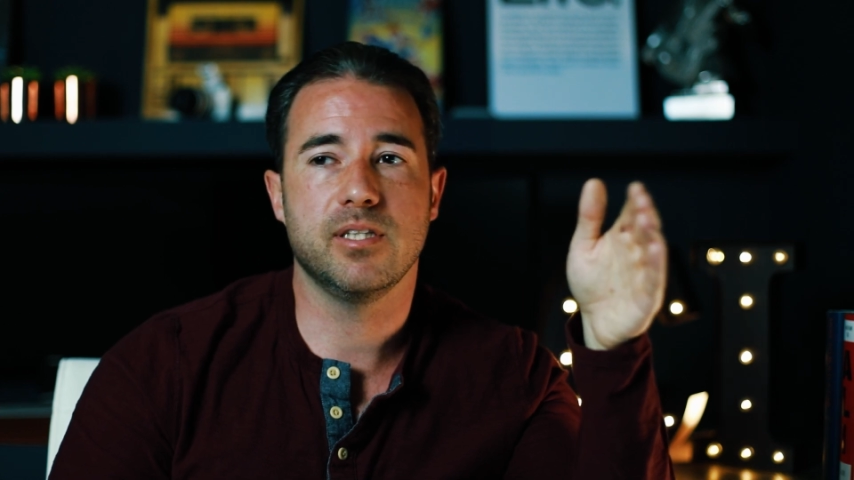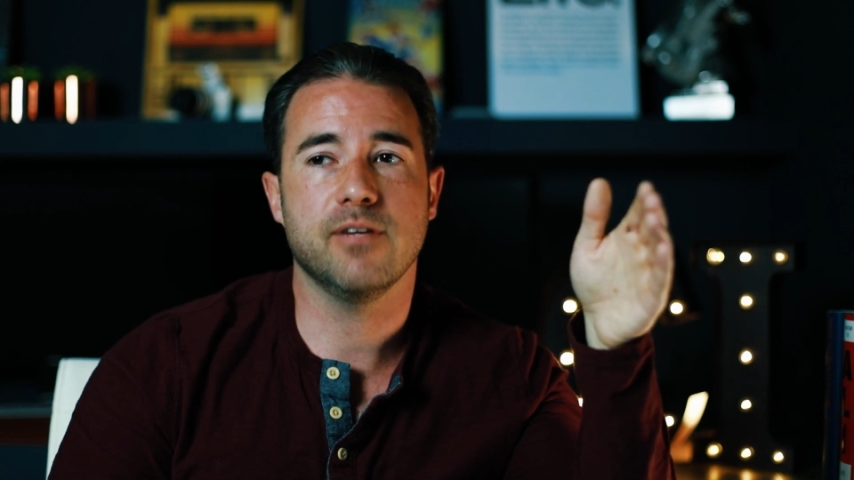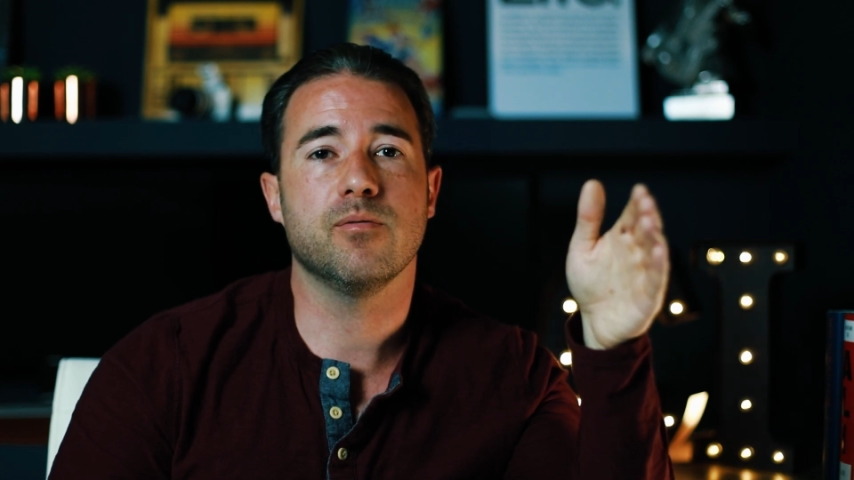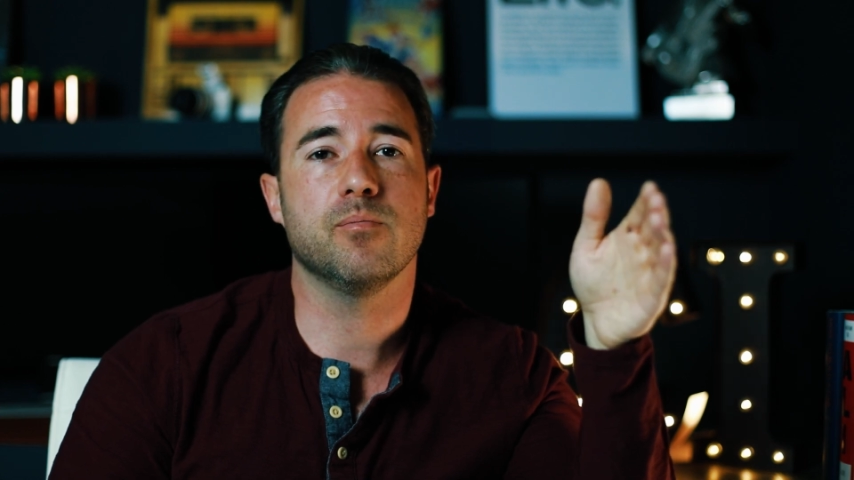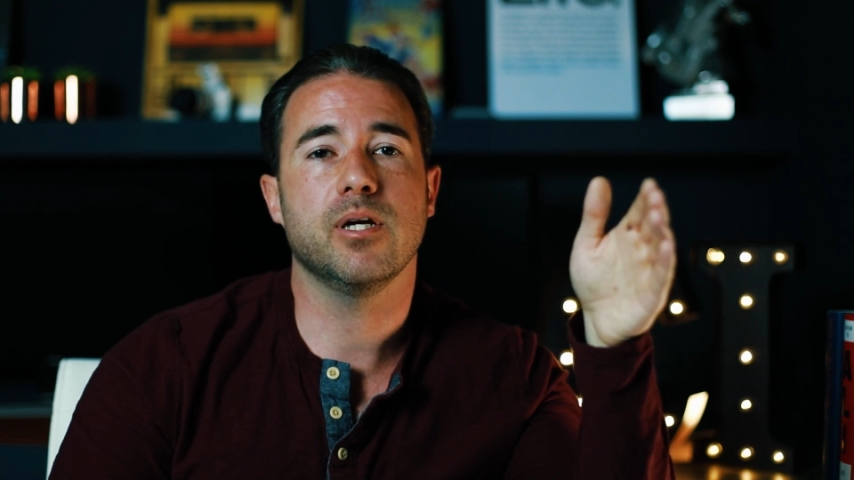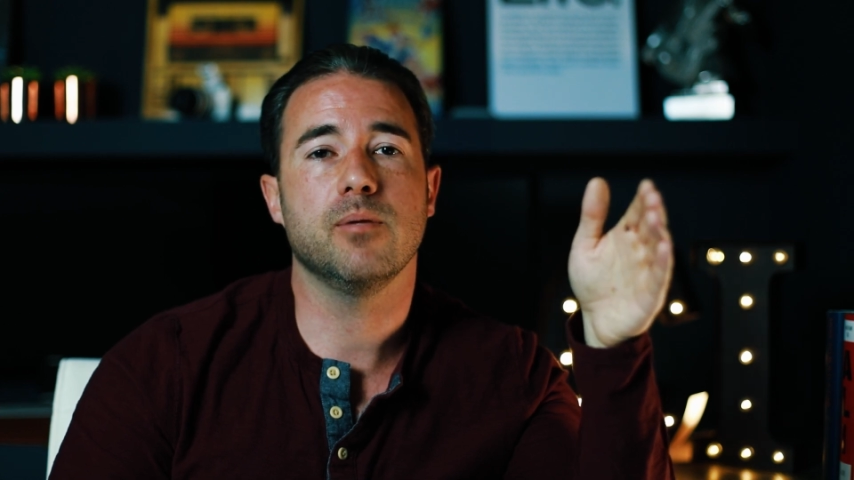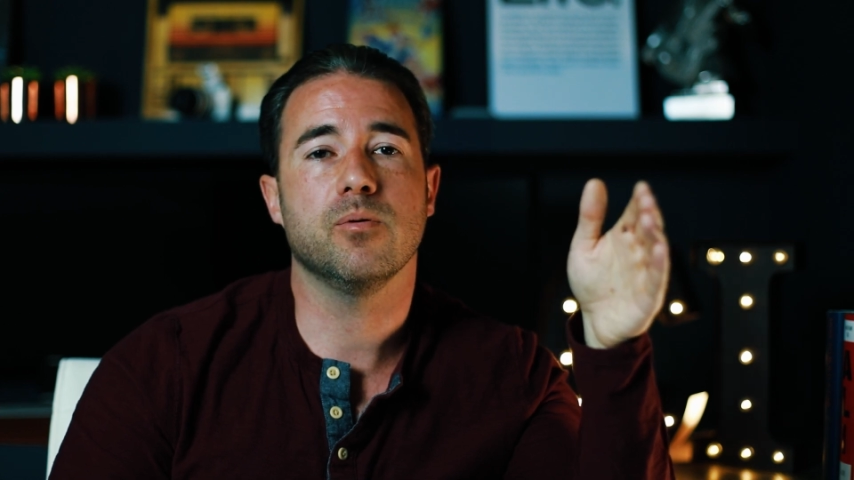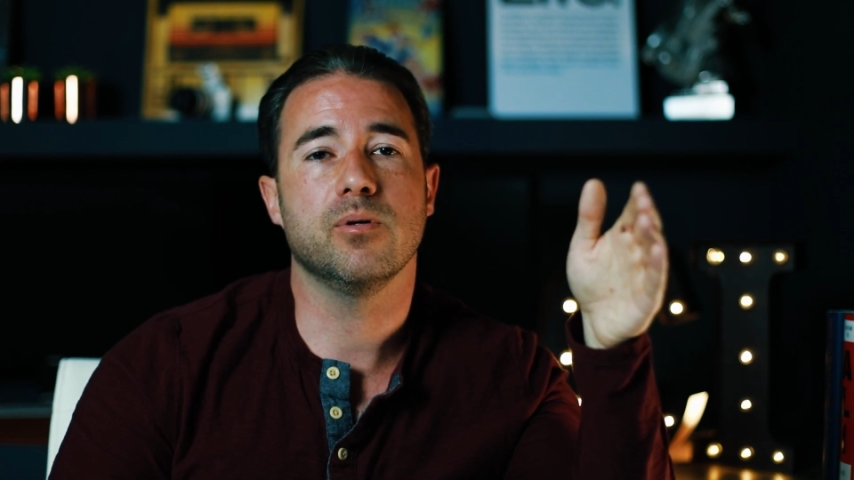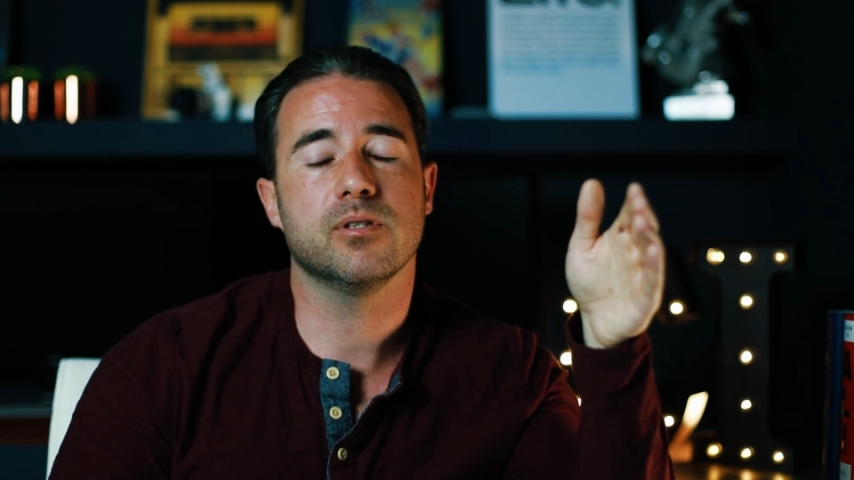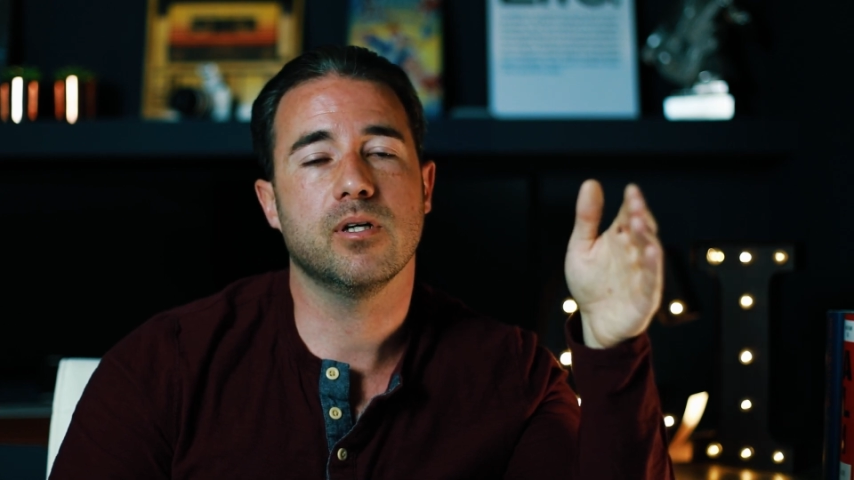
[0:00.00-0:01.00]
different
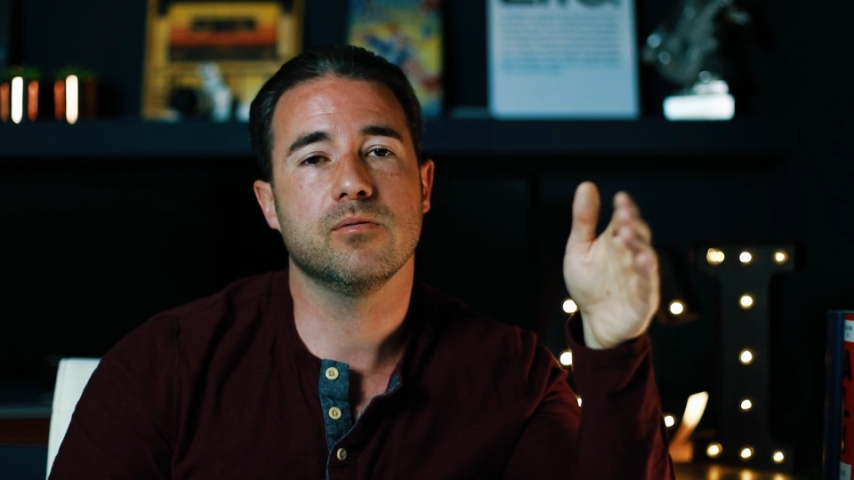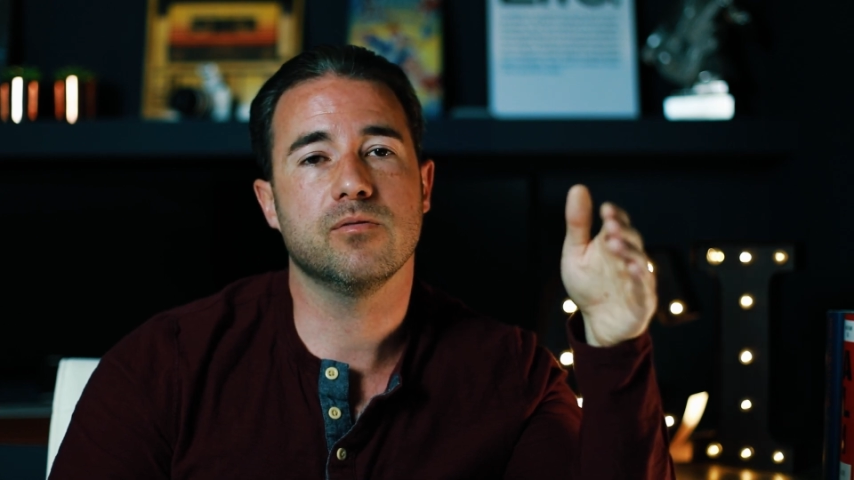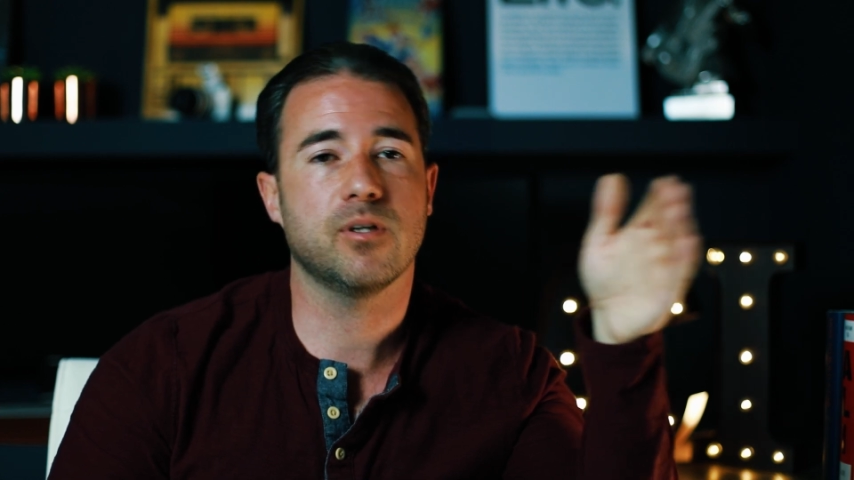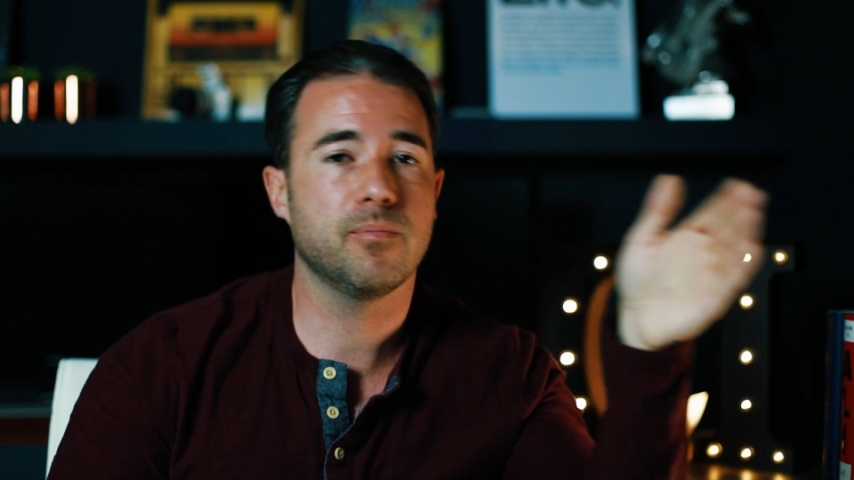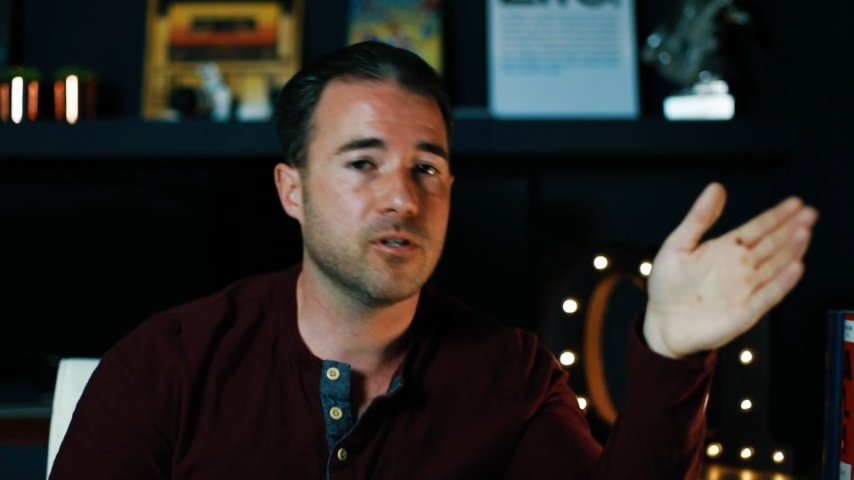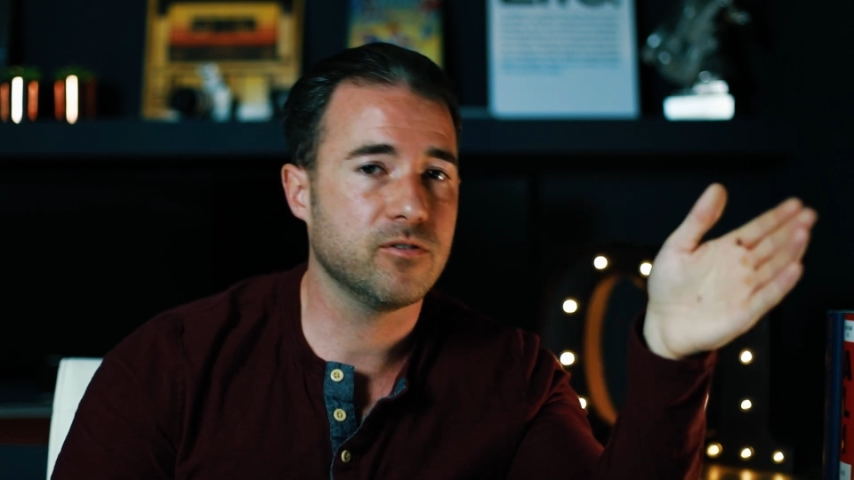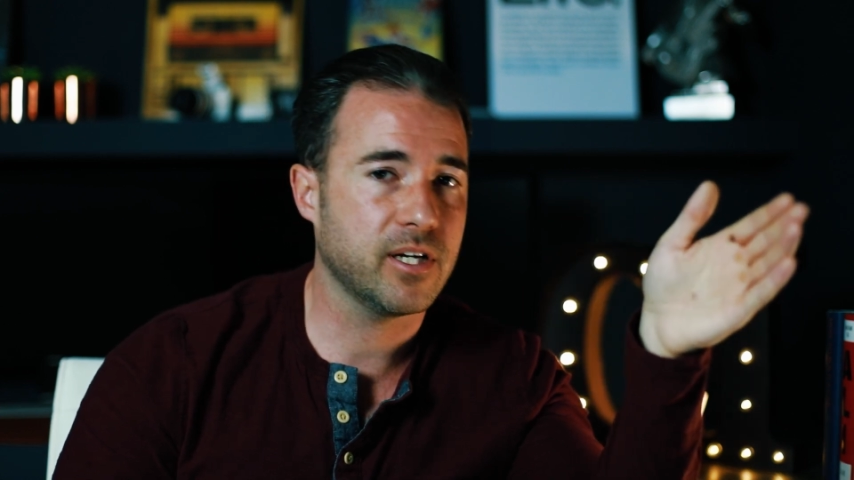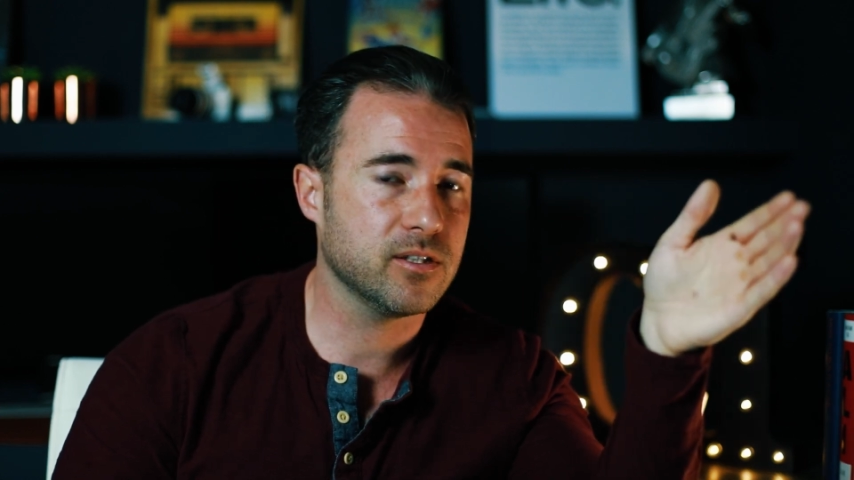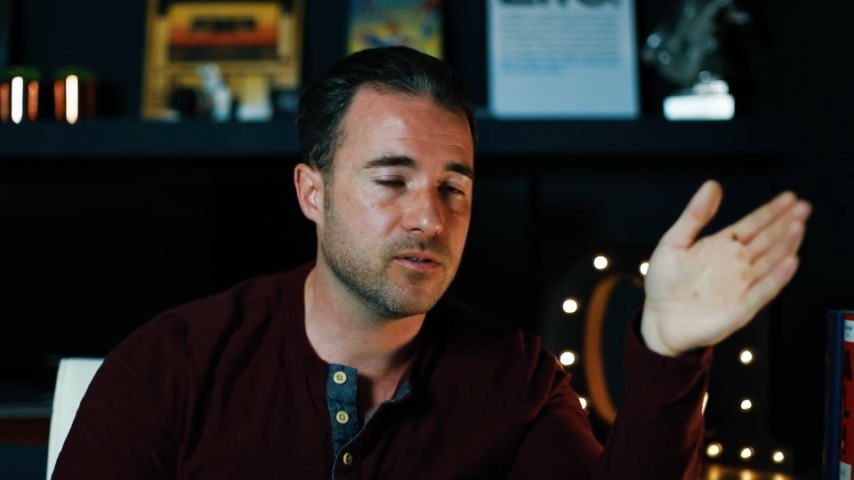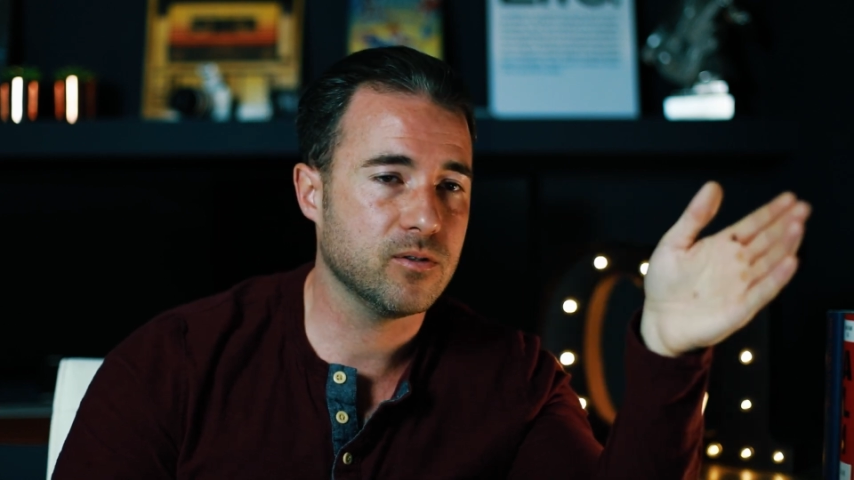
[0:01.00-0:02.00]
people in terms of subcontractors